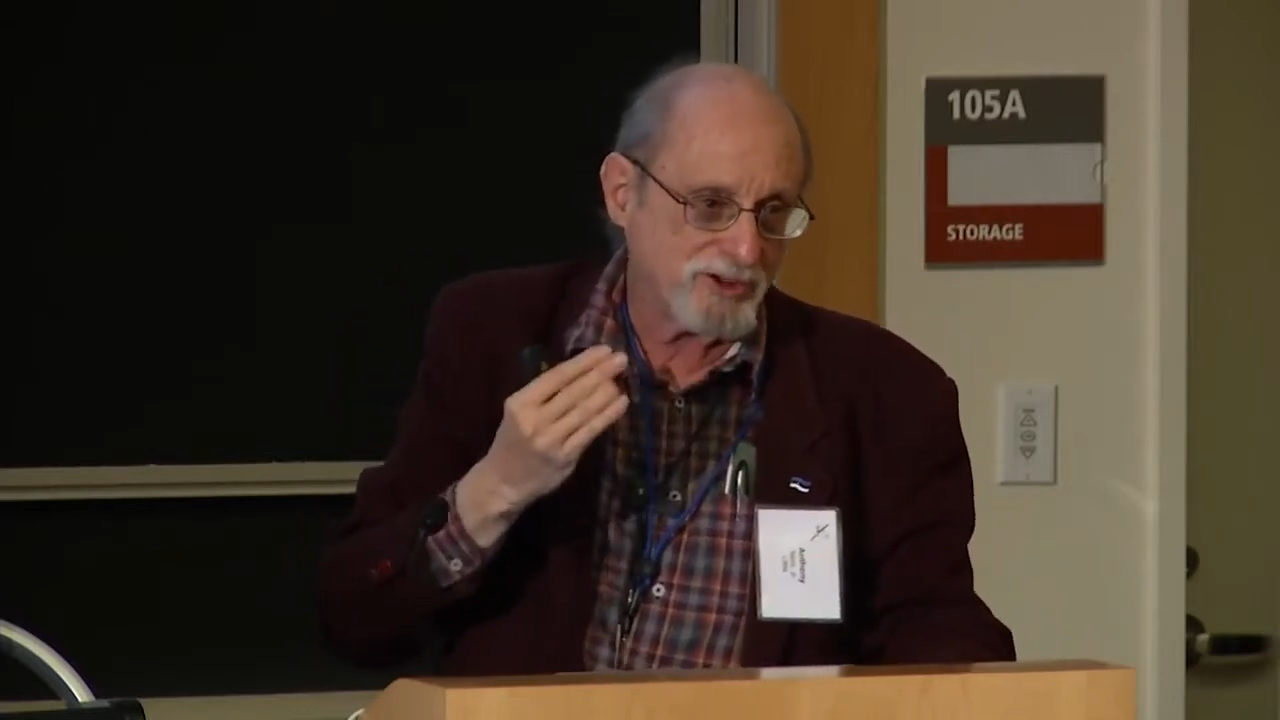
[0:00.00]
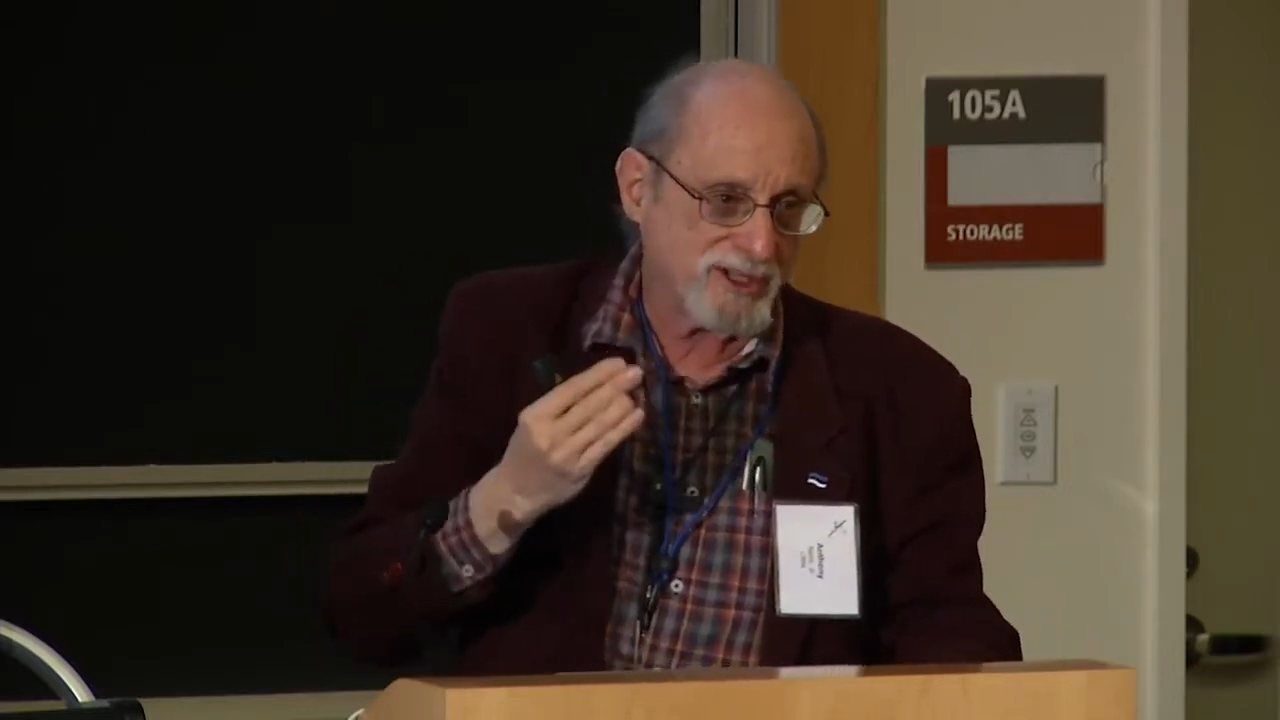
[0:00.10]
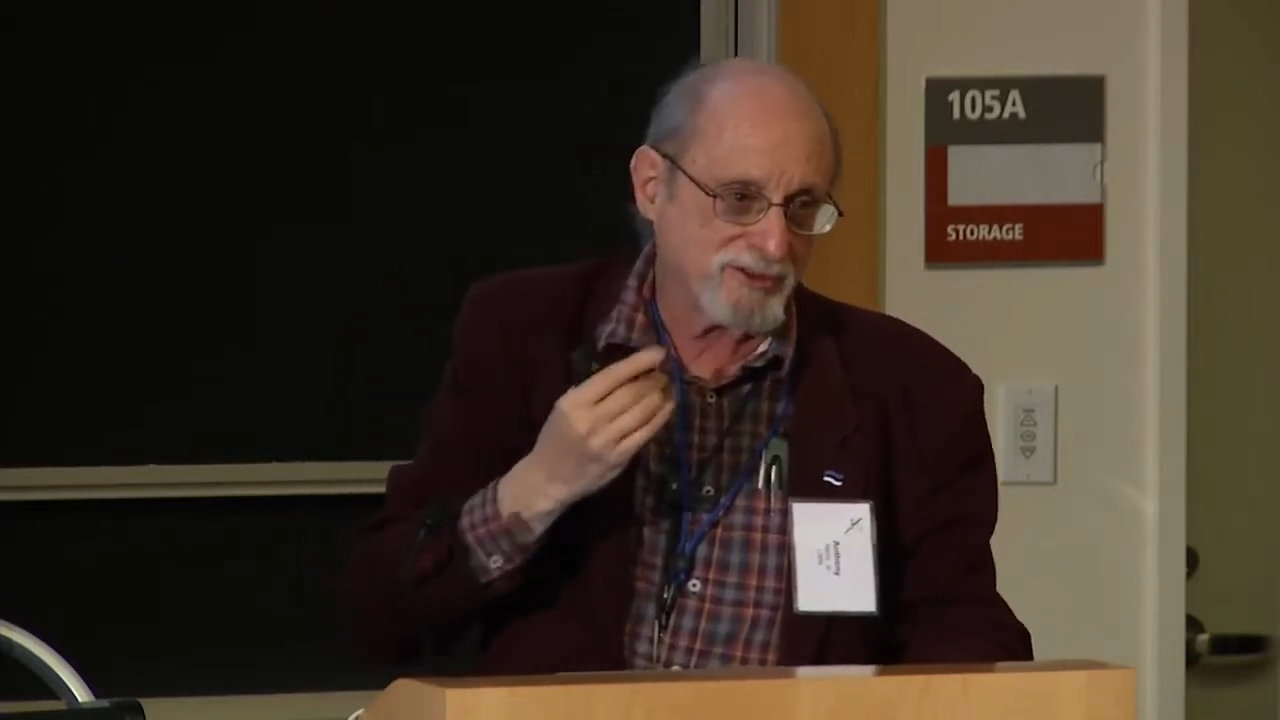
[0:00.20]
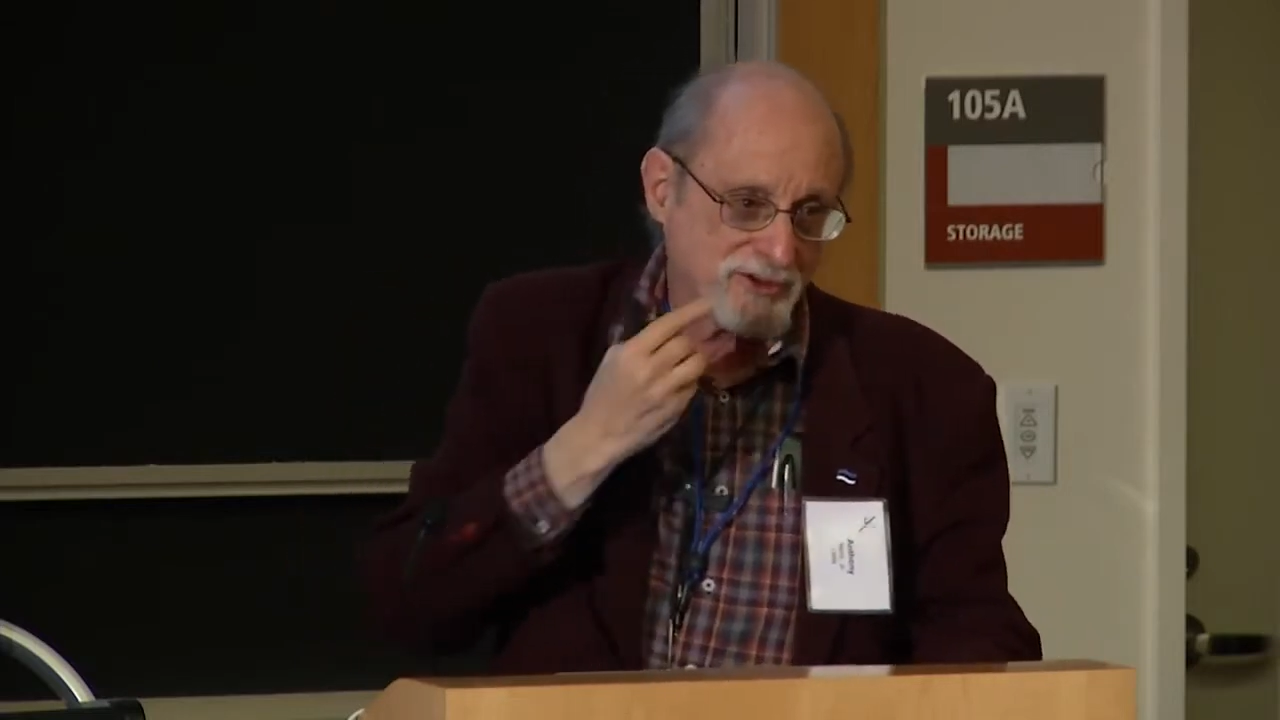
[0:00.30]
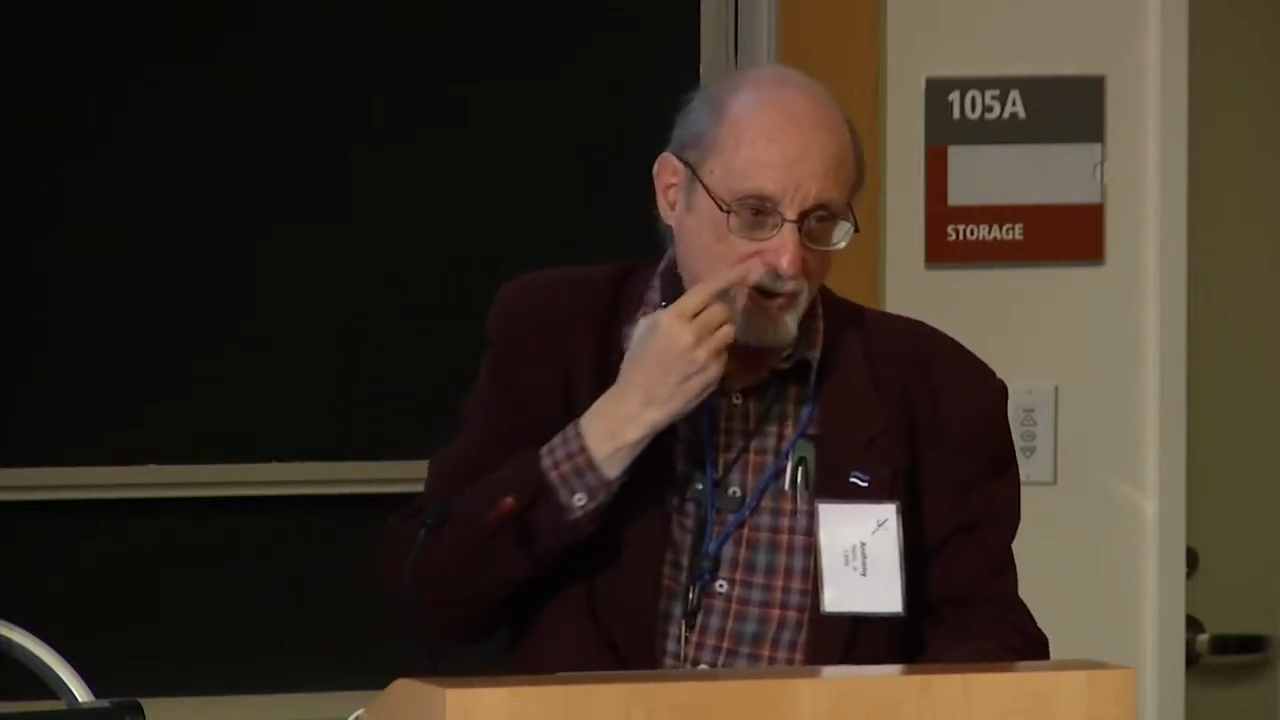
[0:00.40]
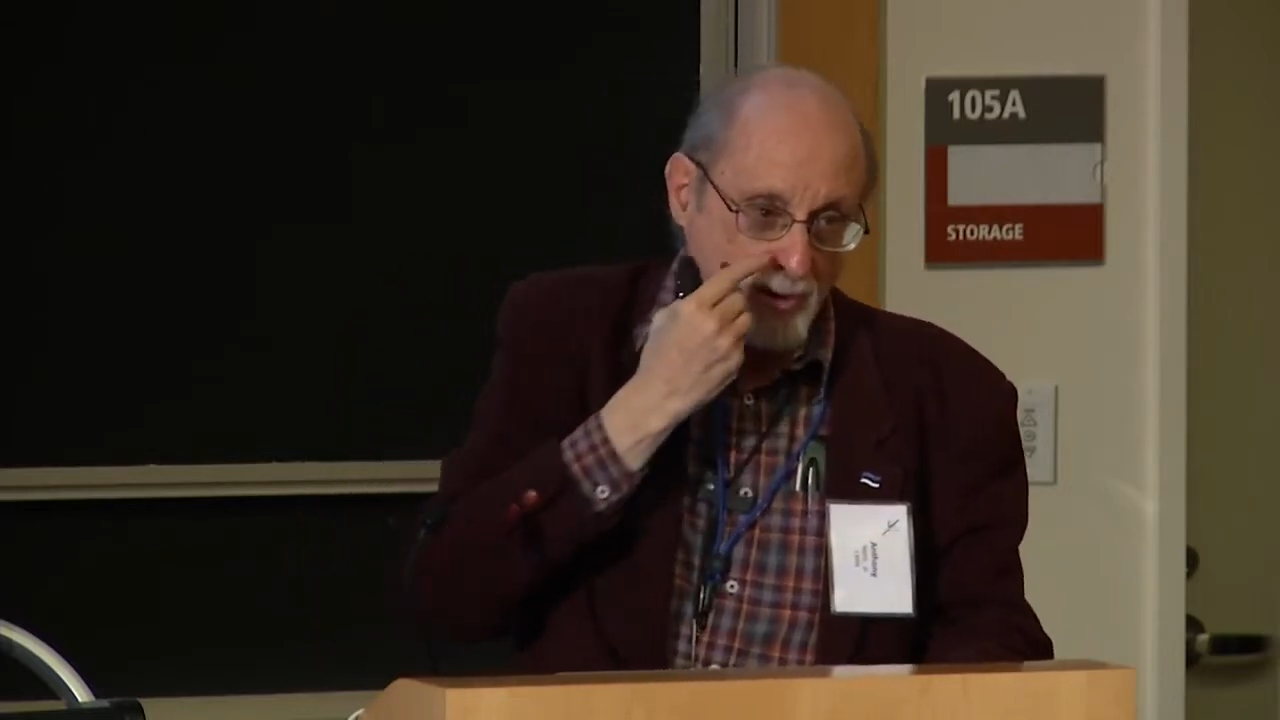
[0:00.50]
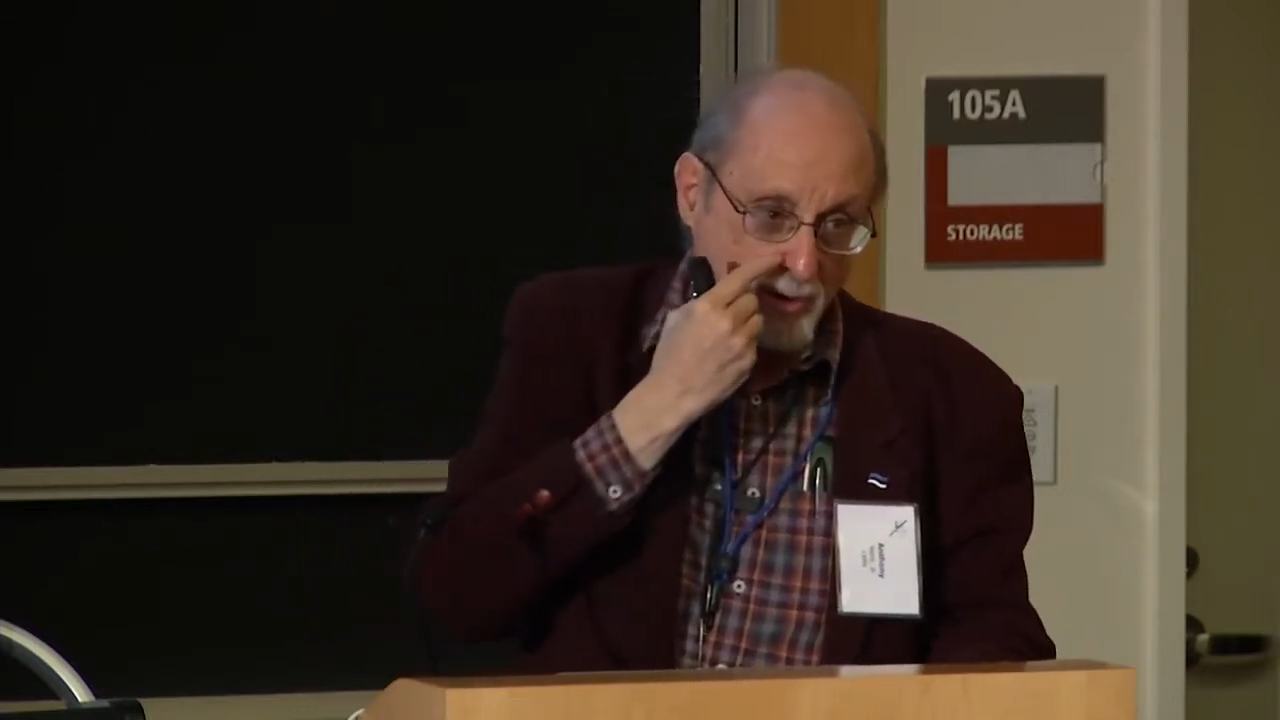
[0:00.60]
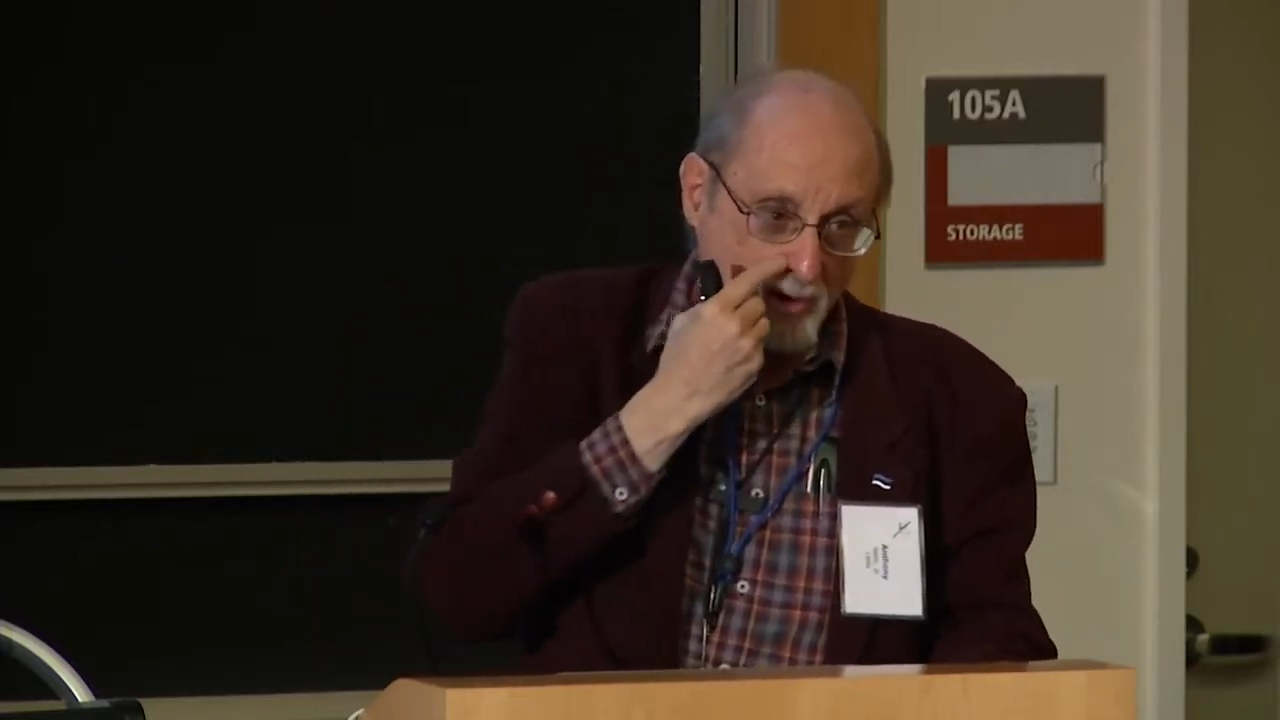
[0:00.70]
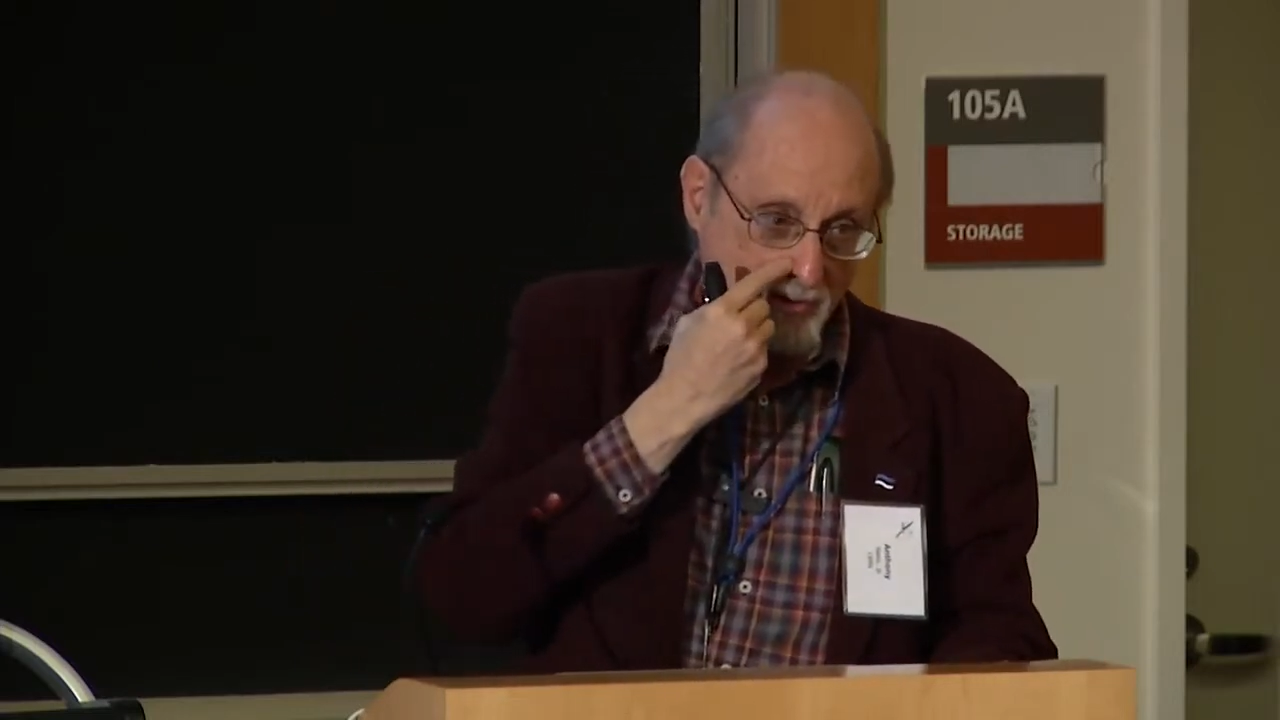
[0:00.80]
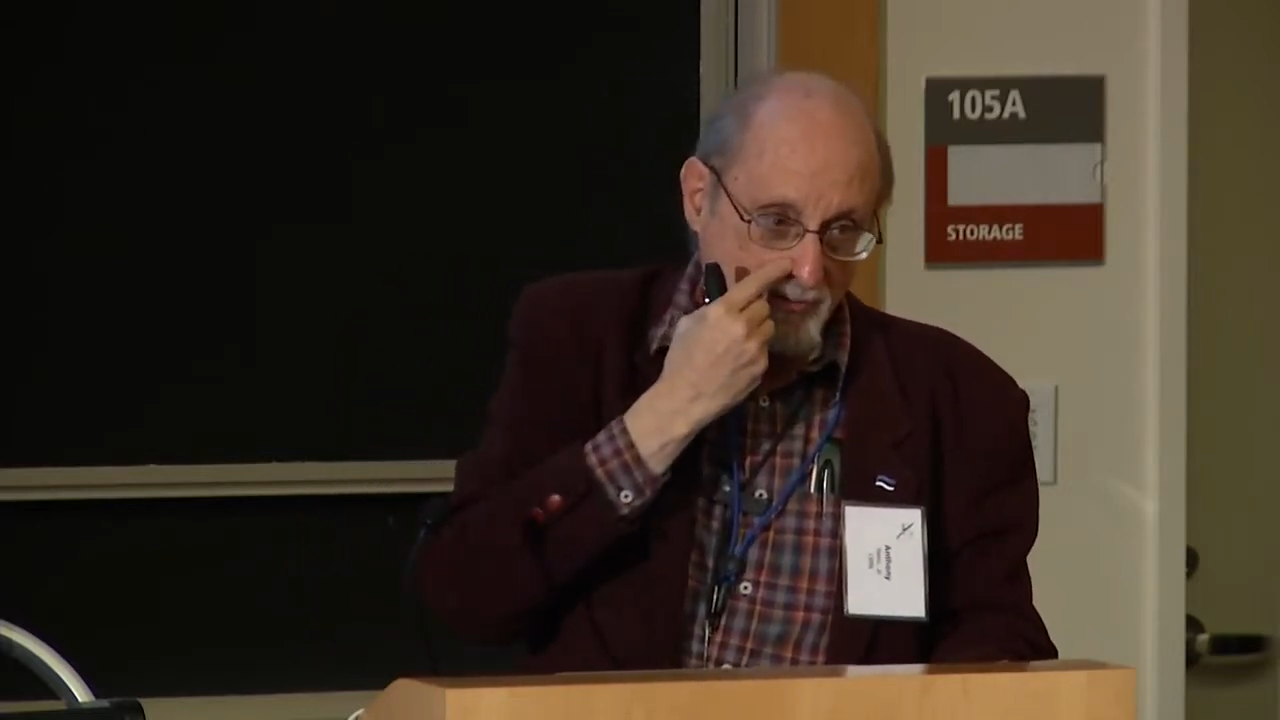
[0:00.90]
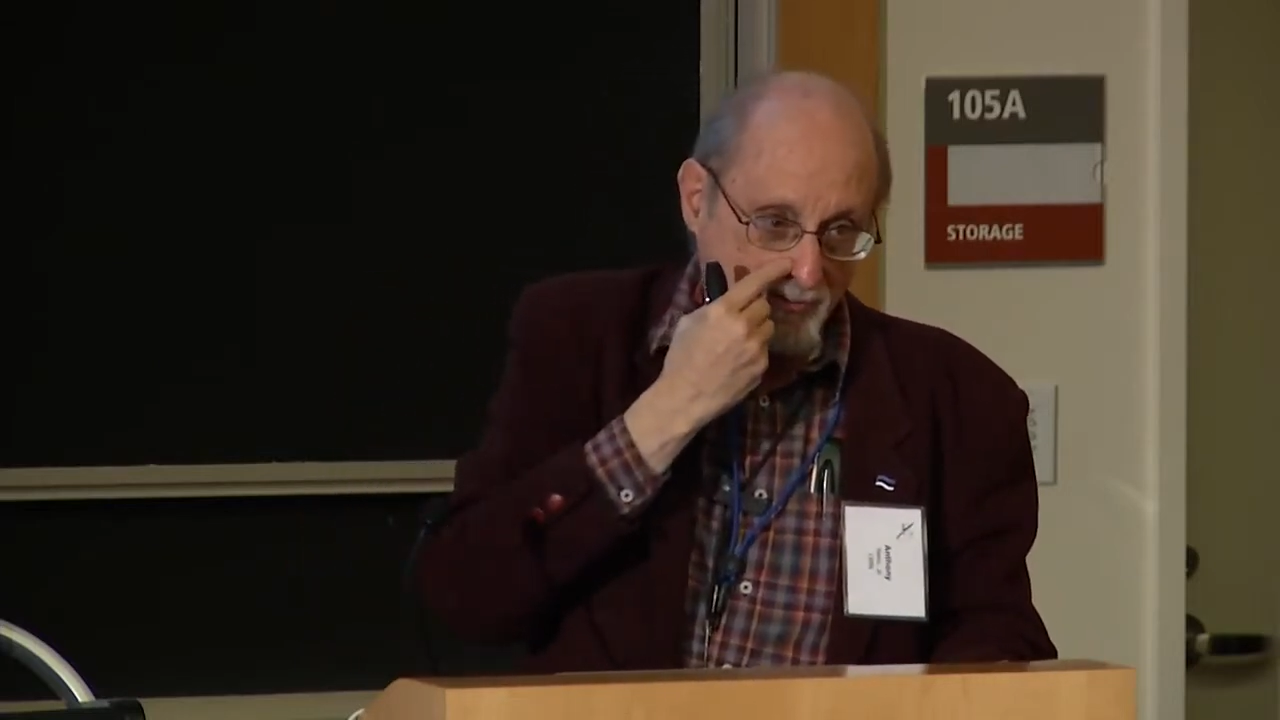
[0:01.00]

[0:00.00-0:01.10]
seconds long,